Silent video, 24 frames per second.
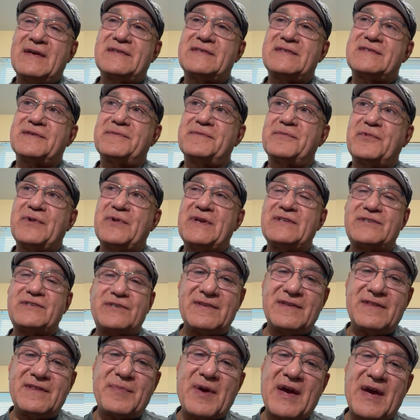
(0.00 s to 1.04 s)
some wind
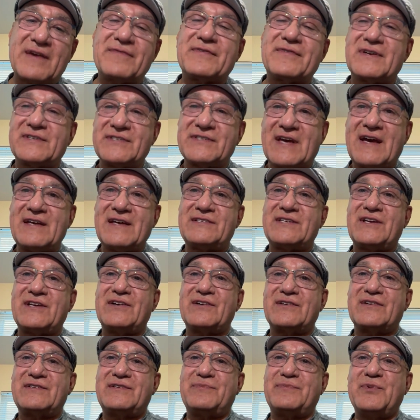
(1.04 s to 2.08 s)
to the back of our sides
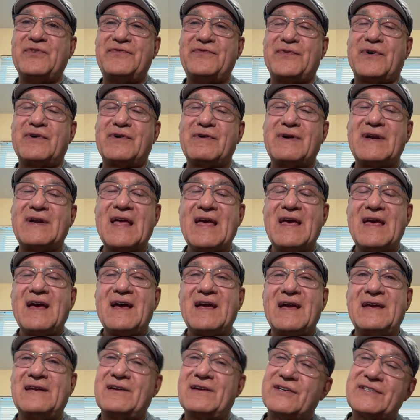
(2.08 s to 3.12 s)
here to move forward
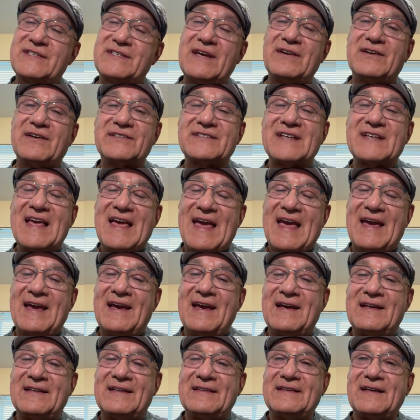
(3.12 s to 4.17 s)
in our sales.
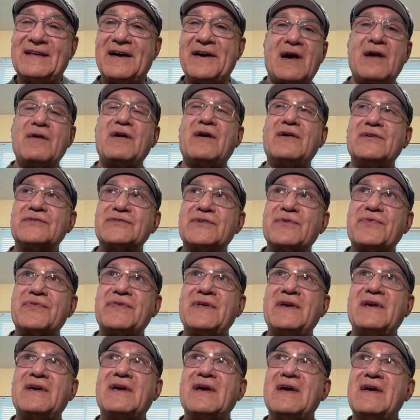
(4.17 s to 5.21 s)
And I also
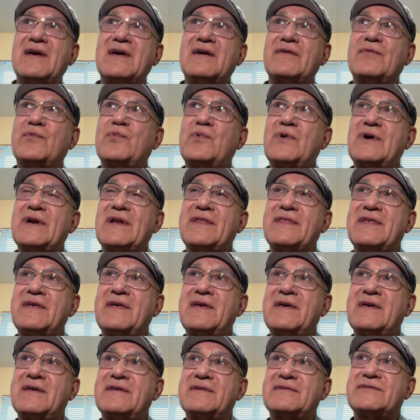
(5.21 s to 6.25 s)
think one of
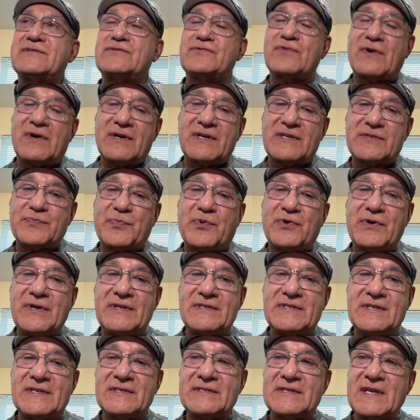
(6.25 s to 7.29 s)
the strongest
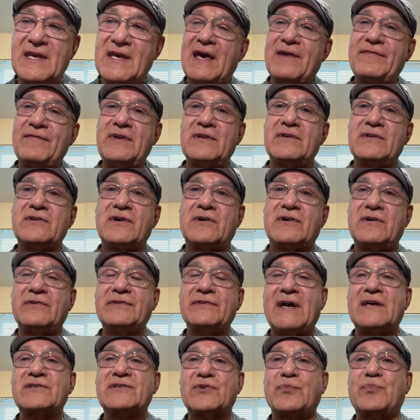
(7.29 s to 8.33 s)
points is having an
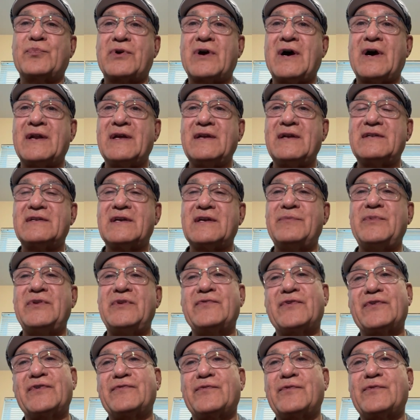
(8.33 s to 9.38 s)
all natural product. I
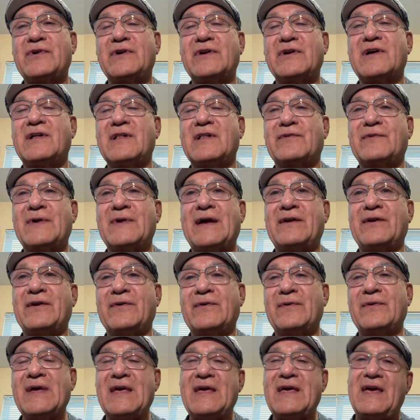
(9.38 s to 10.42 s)
mean, we're in
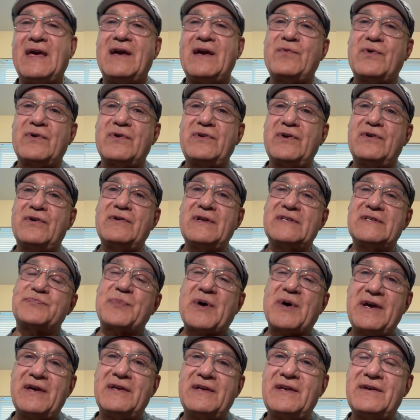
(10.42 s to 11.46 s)
Colorado and we're known as
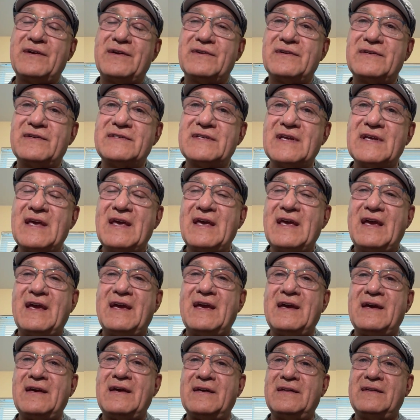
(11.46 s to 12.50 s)
pioneers.
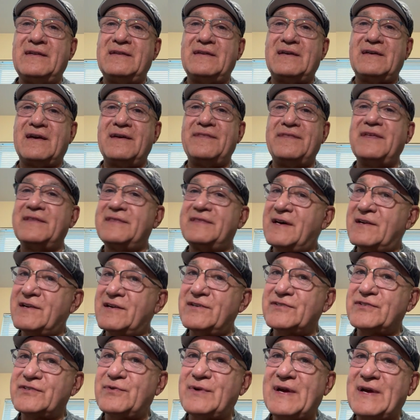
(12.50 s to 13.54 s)
And I think that
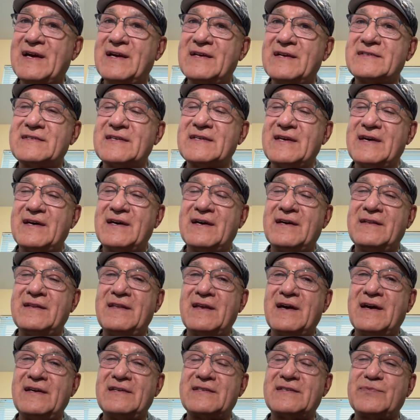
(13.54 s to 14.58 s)
also has a
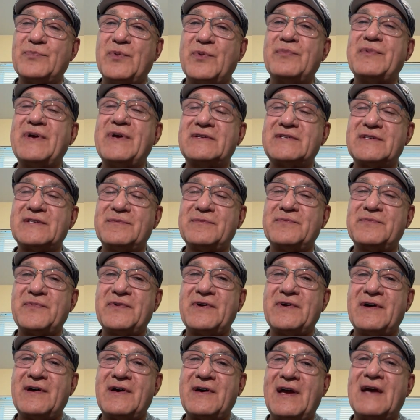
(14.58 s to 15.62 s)
nice momentum
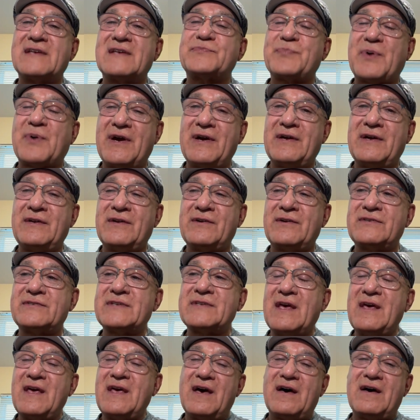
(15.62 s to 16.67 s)
as
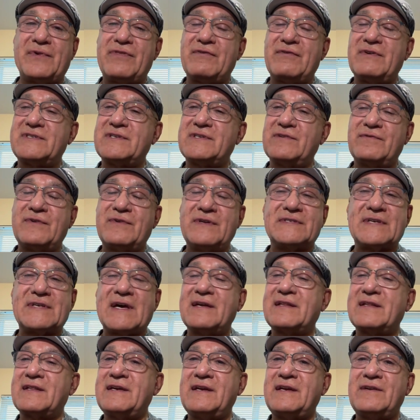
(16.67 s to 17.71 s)
pioneers, whether it's in
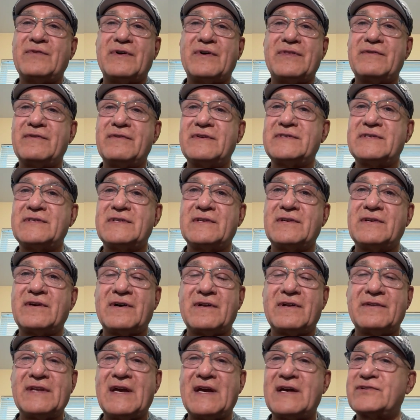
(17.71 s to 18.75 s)
recycling, whether it's in
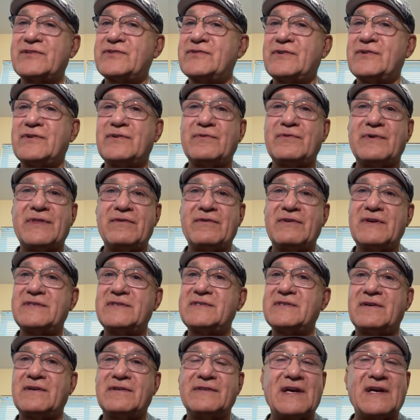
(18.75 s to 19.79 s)
all natural, whether
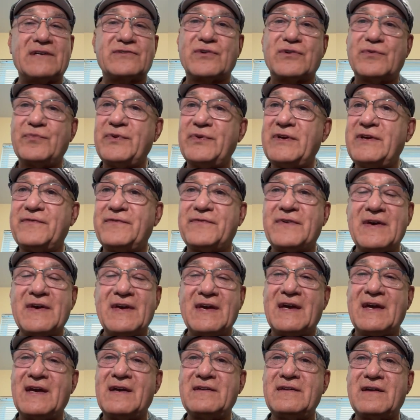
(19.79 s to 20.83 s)
it's all natural beef,
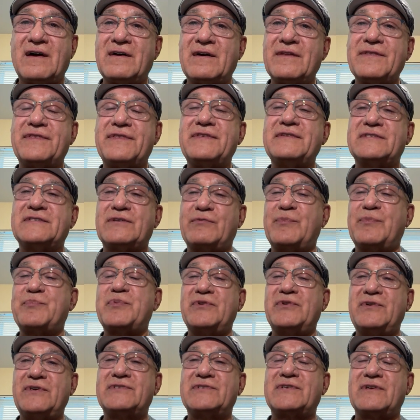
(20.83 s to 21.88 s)
and all the things that we
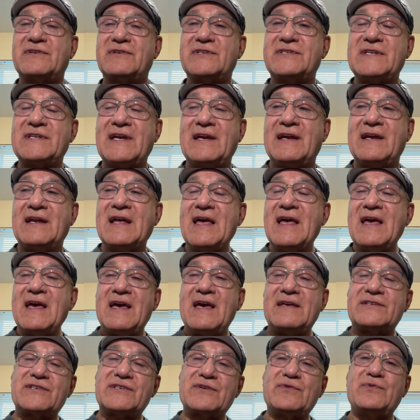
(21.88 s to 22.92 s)
produce in our state.
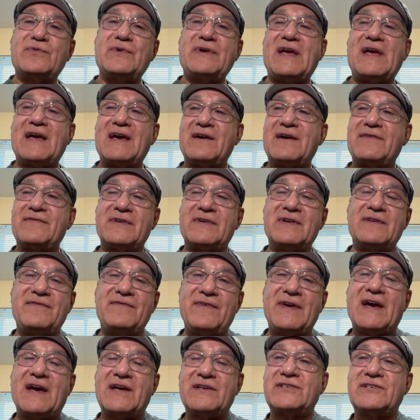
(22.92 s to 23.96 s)
So we have an
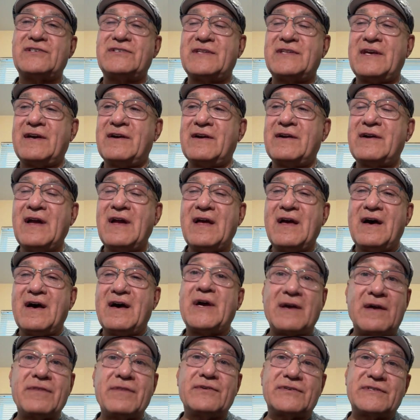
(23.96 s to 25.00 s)
advantage there
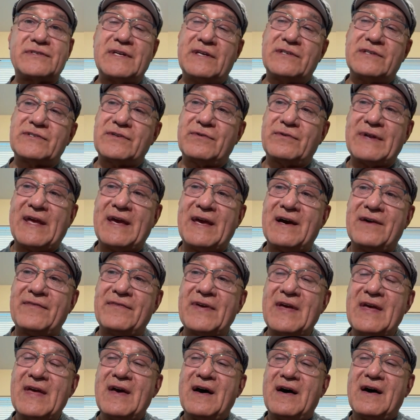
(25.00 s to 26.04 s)
that other states don't have.
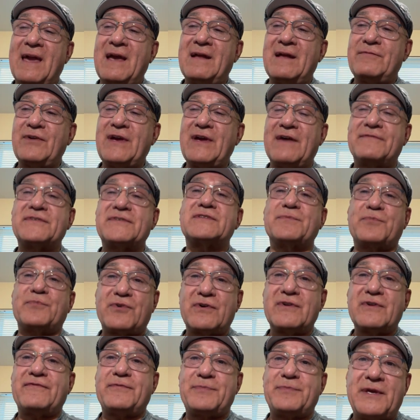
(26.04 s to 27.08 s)
And we have
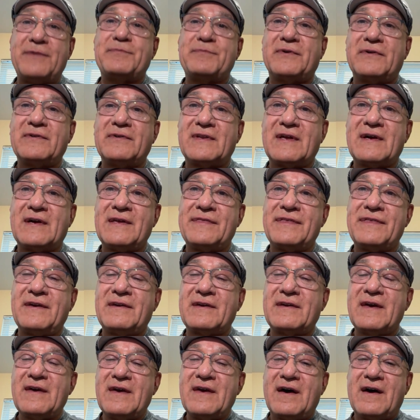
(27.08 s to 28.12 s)
supportive people. I
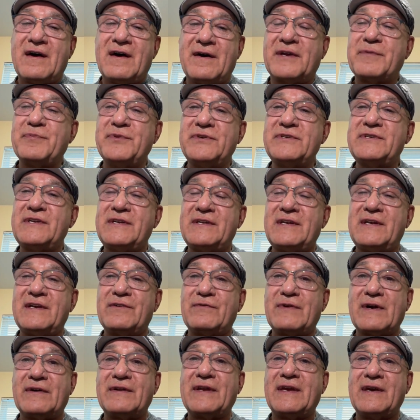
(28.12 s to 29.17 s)
think the community
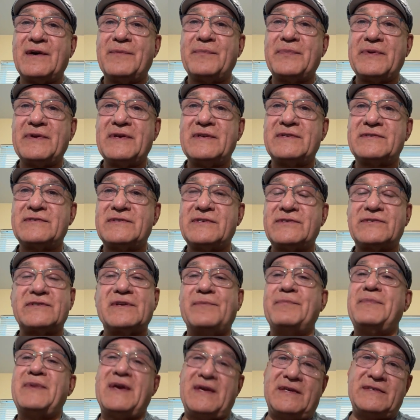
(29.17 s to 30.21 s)
around hemp is just
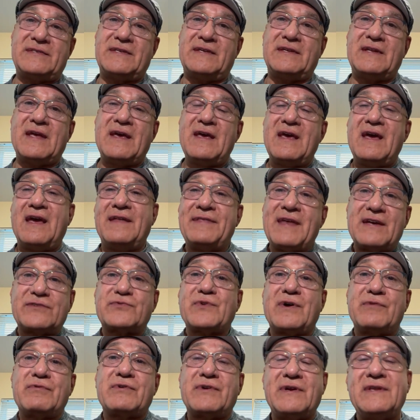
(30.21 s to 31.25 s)
amazing. And
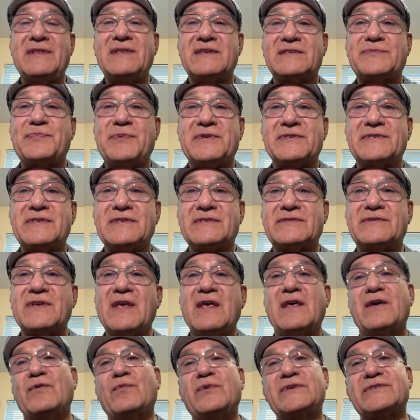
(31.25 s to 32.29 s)
that's why we're in this business.
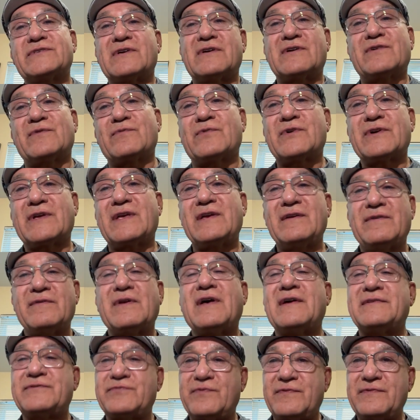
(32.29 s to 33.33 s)
We started working,
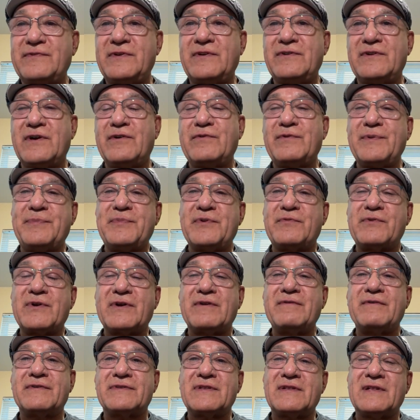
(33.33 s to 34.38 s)
as you know, we've been
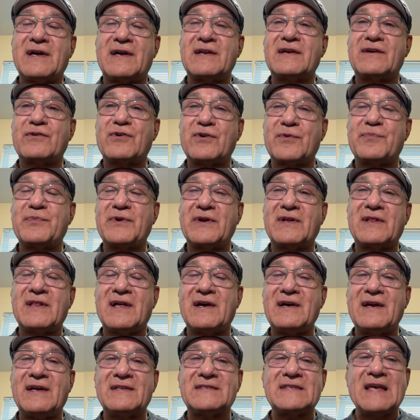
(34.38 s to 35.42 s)
working with a lot of corporate
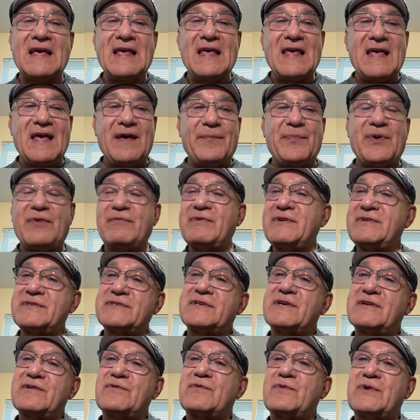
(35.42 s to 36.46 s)
clients, but when we
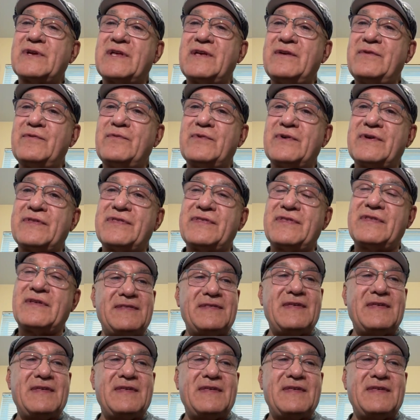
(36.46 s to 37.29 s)
started working with